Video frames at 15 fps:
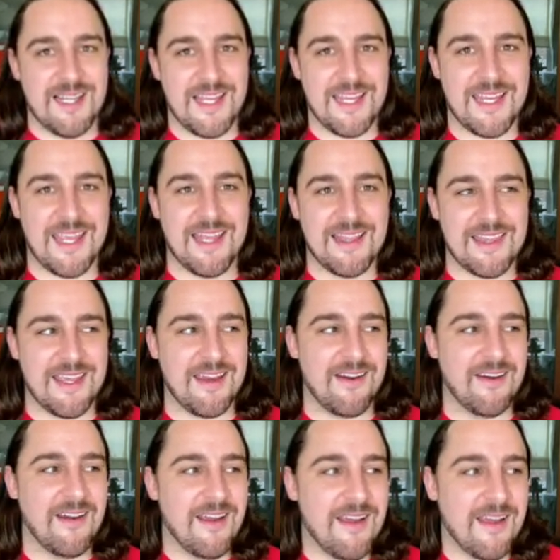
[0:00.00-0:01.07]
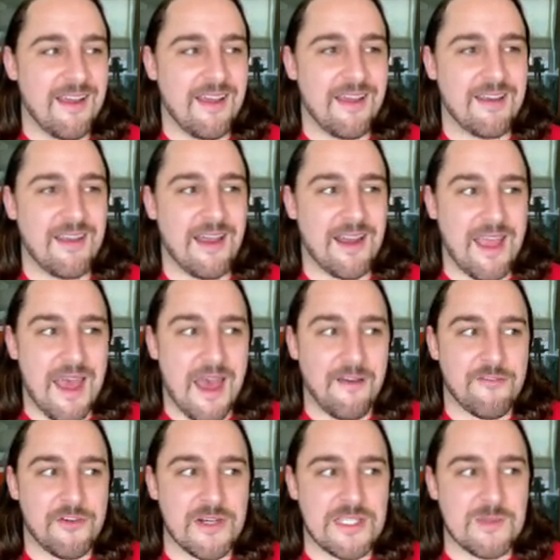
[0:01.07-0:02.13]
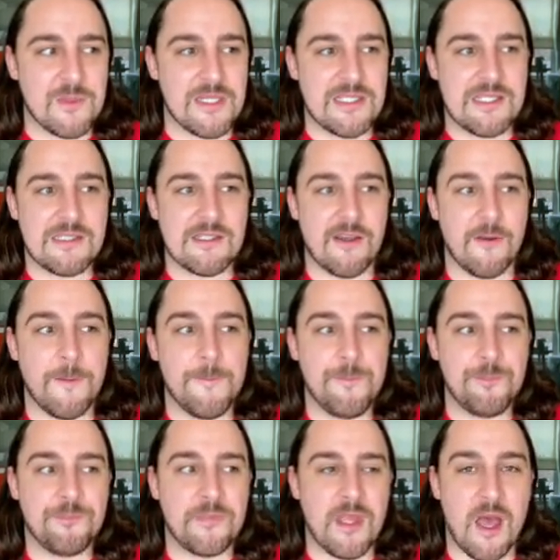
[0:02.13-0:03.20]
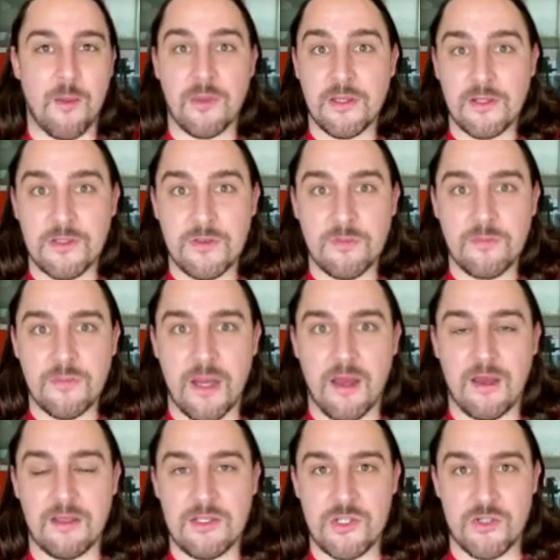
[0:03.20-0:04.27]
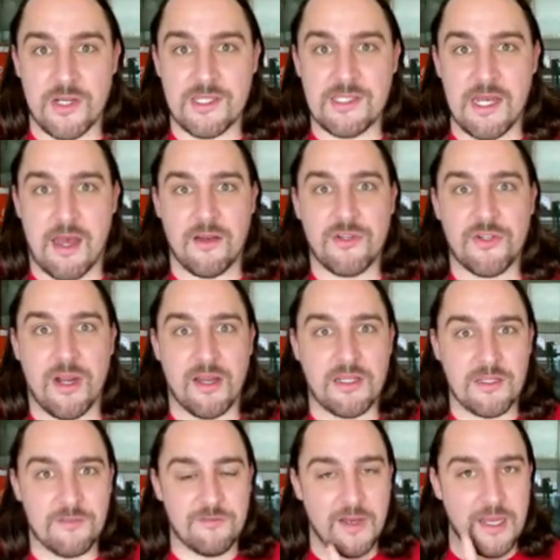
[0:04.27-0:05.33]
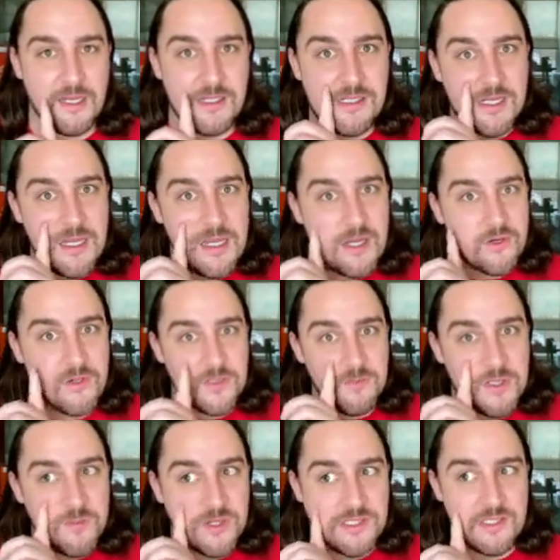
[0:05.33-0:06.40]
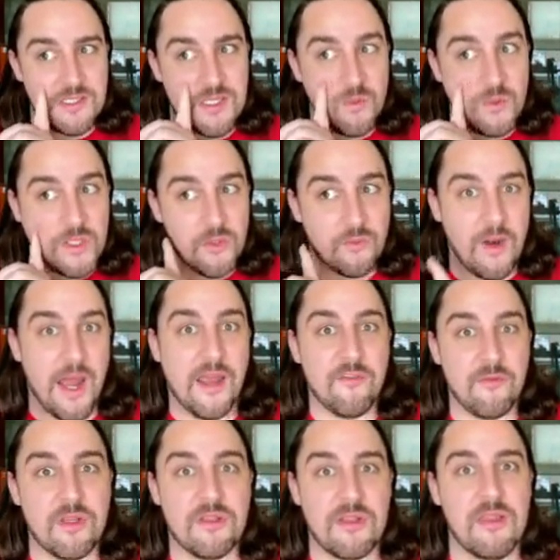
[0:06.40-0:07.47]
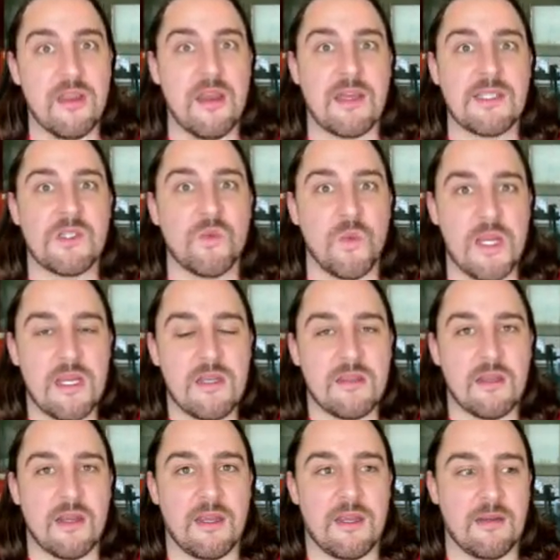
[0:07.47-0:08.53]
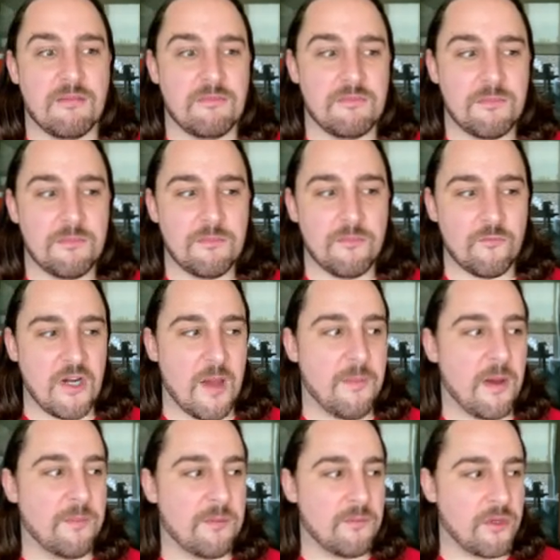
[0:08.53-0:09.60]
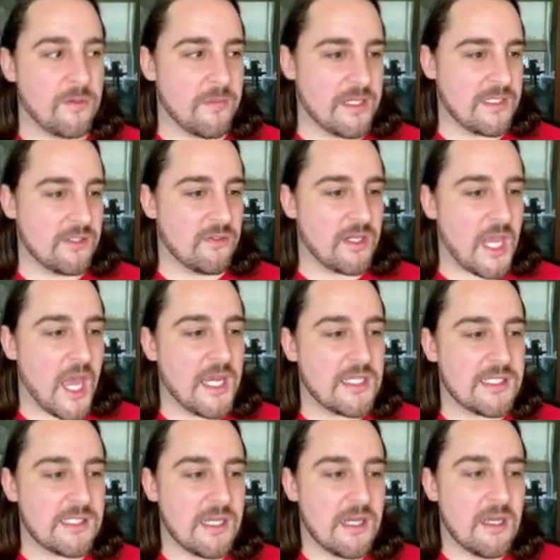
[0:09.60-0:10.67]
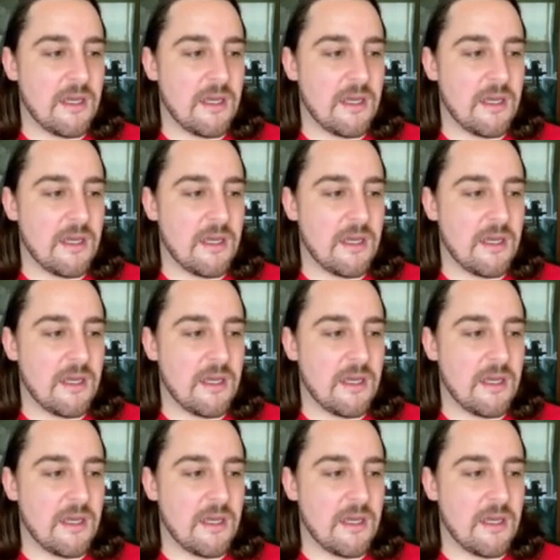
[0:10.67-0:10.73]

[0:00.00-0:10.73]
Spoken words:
I get there and like have Christmas. So I'm a little stressed out trying to find Christmas presents that will arrive within the next week that I can wrap up and put in my suitcase.